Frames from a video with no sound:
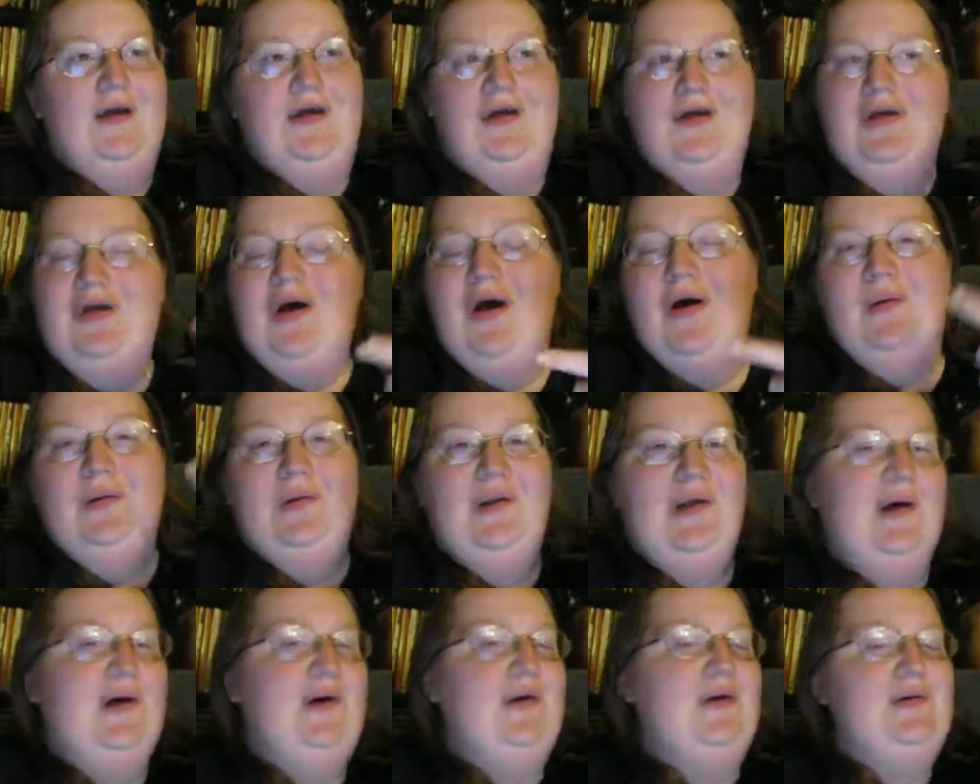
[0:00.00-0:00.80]

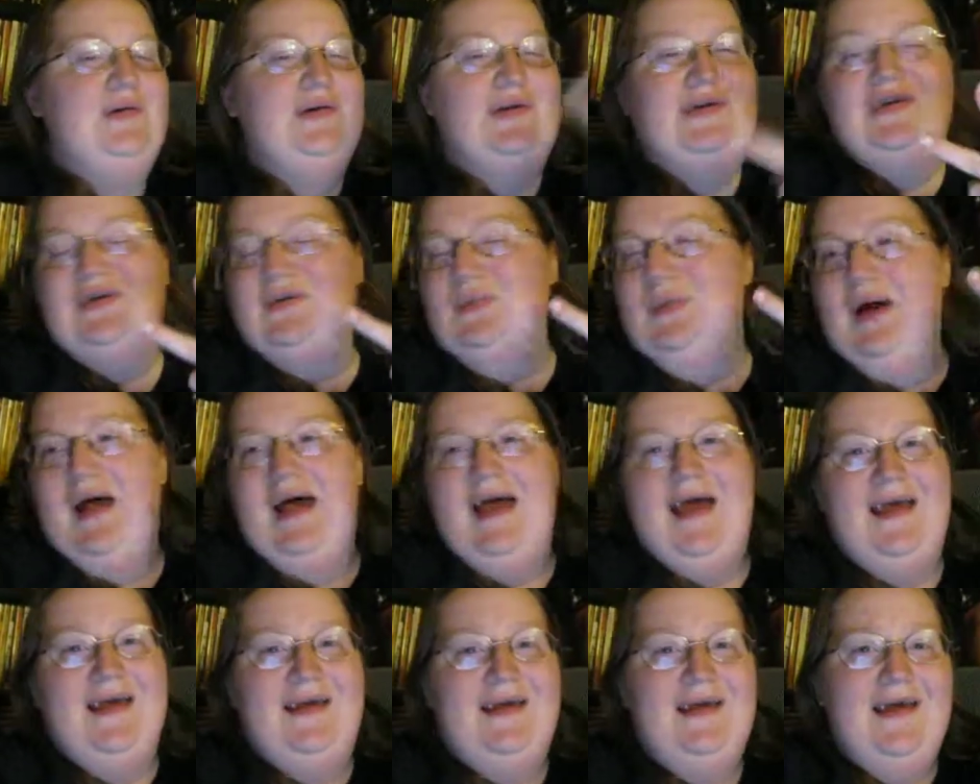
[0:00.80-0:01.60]
YOLO,
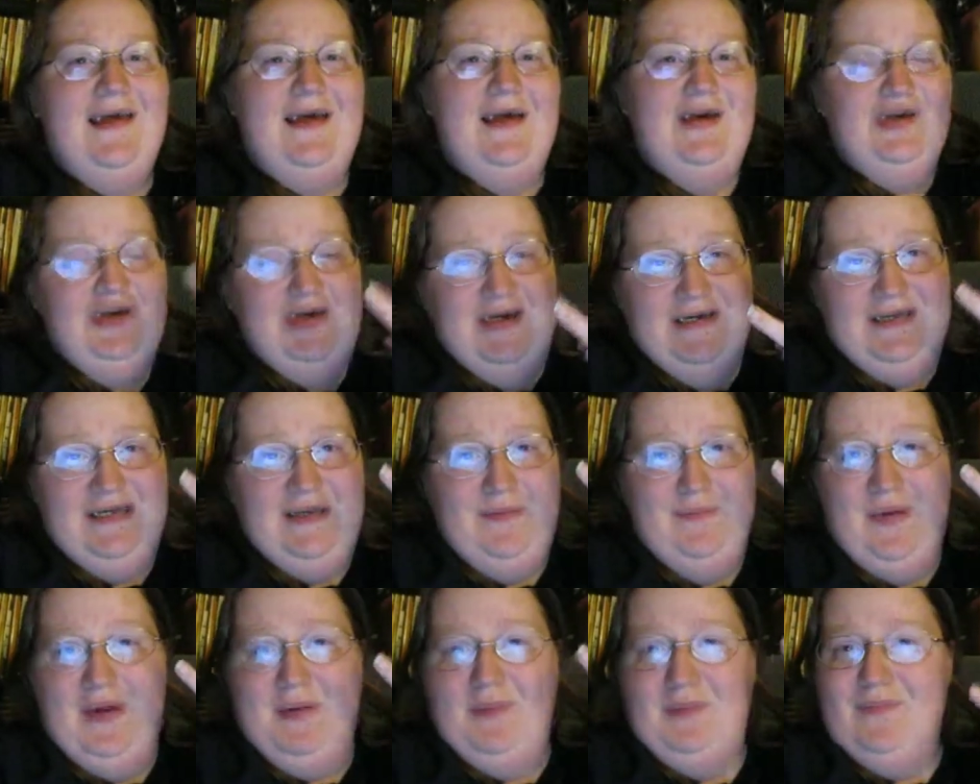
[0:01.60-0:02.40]
swag,
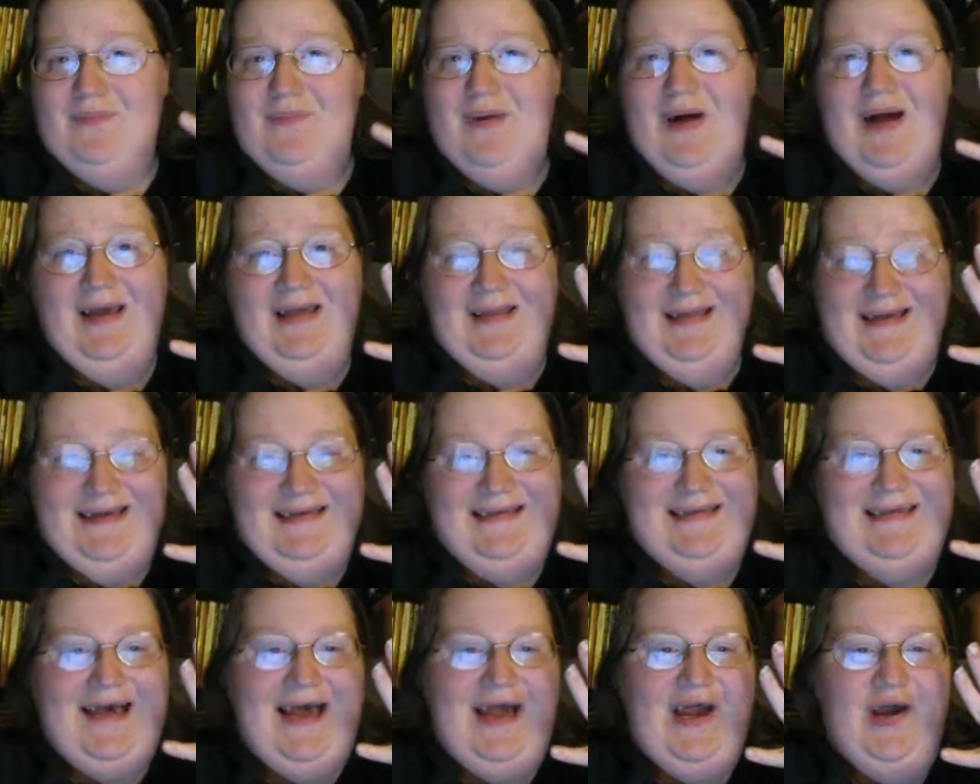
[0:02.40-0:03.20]
Justin Bieber, Miley
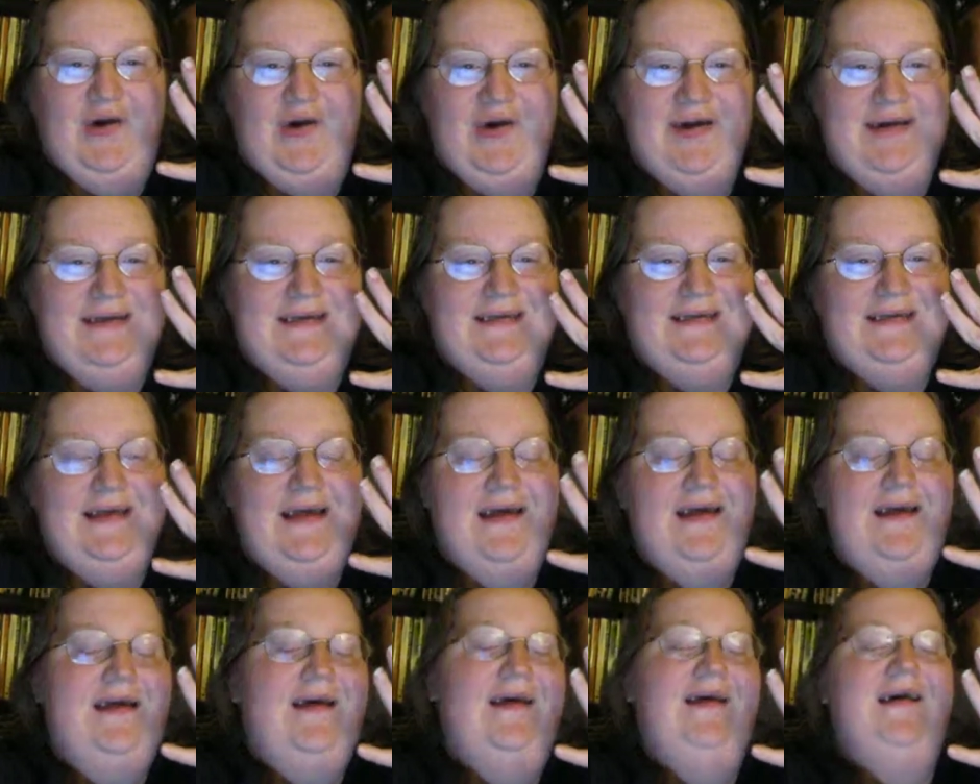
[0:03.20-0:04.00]
Cyrus,
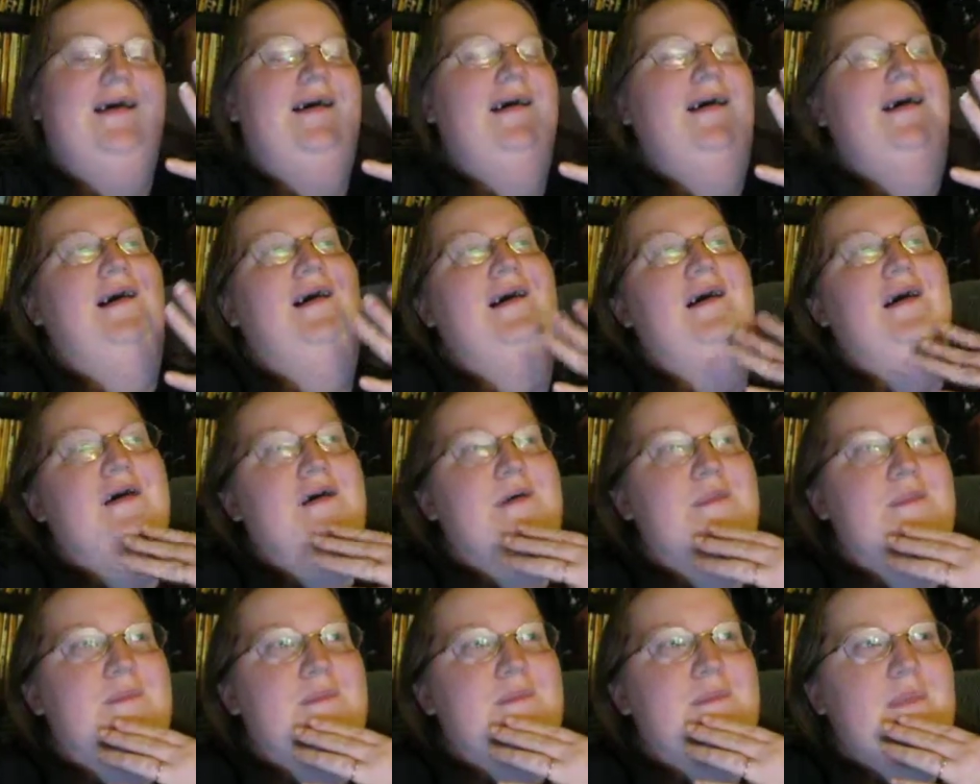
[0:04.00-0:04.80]

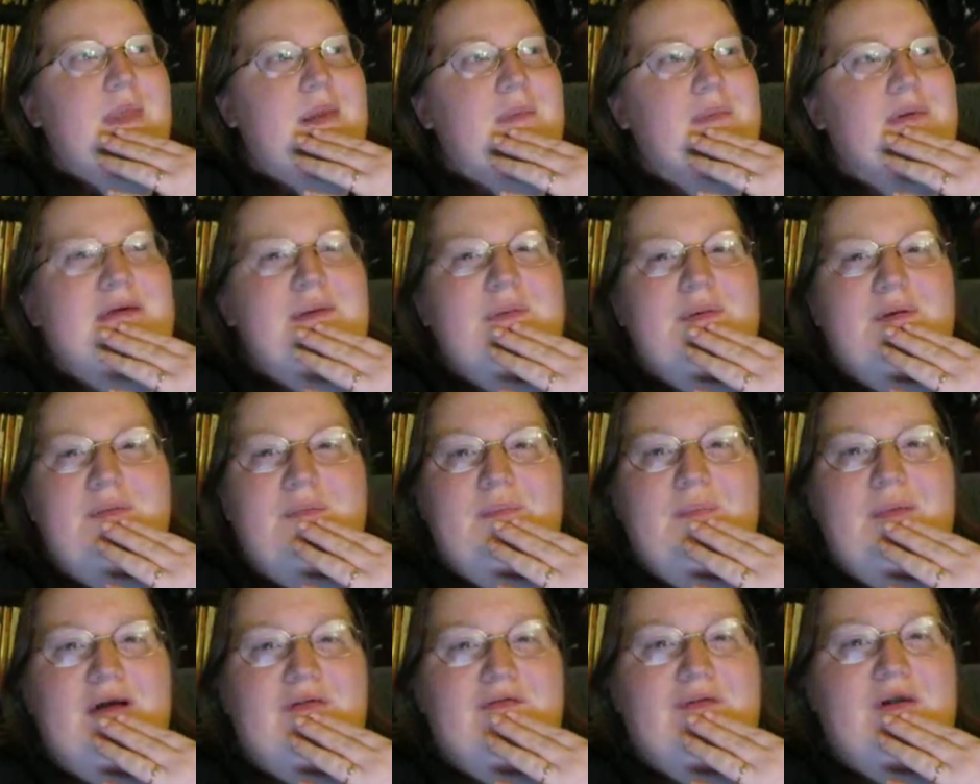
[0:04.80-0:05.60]
um, were some of the,
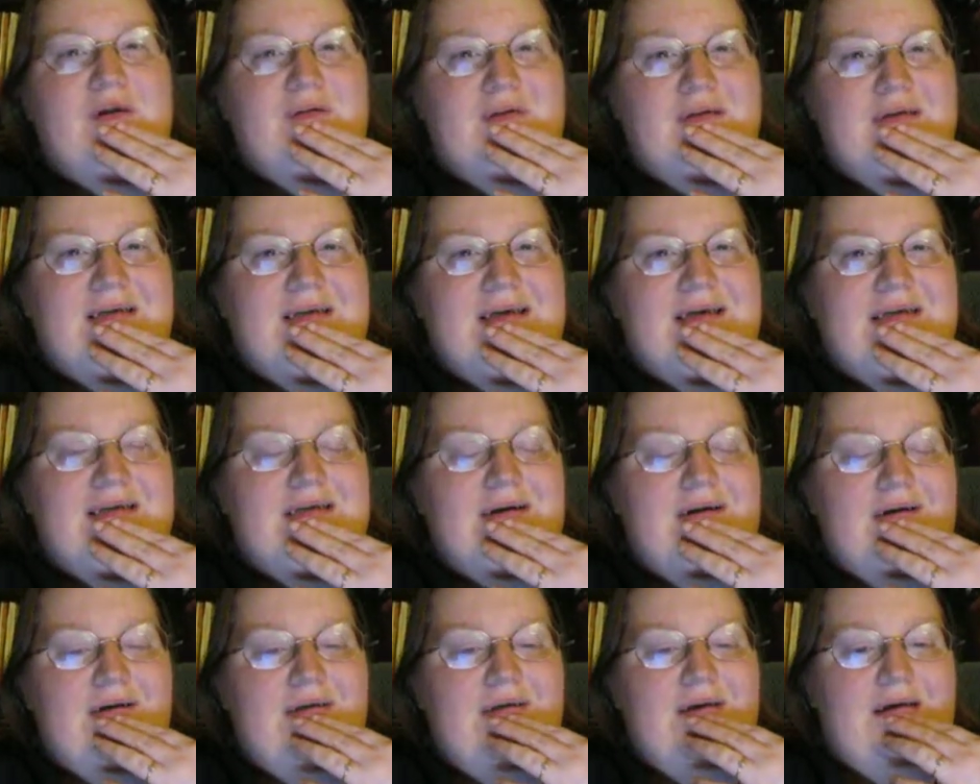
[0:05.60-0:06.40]
my favorite ones I
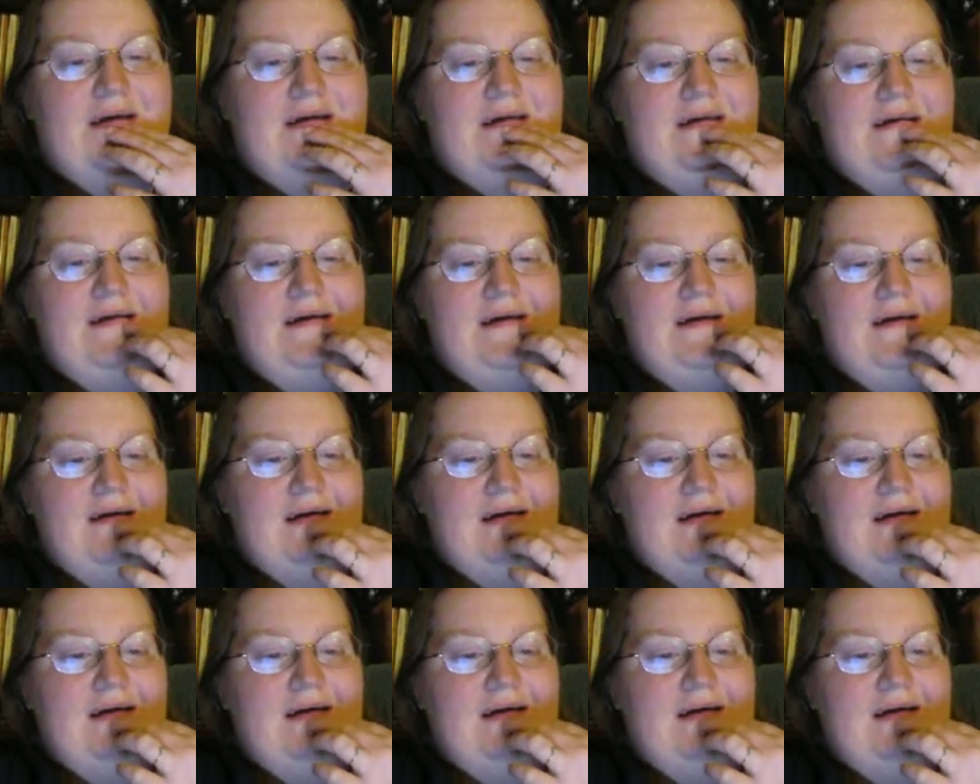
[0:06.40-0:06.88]
saw in there.